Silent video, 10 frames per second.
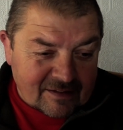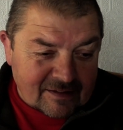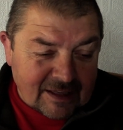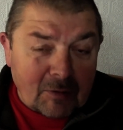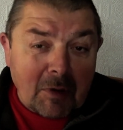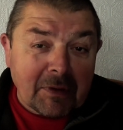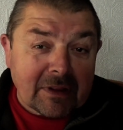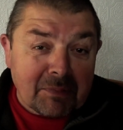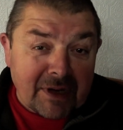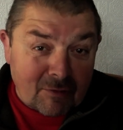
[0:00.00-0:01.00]
they come up with
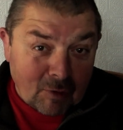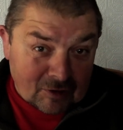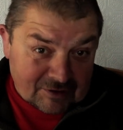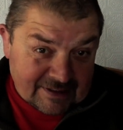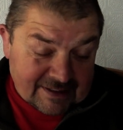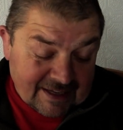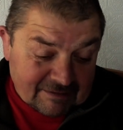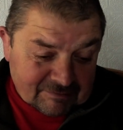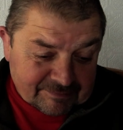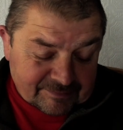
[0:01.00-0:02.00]
the Bridgewater Canal.